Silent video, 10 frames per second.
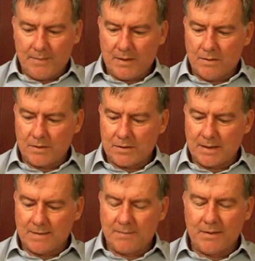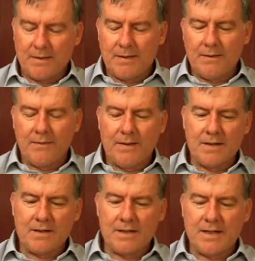because
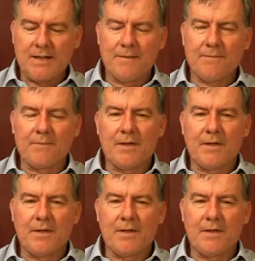as I said,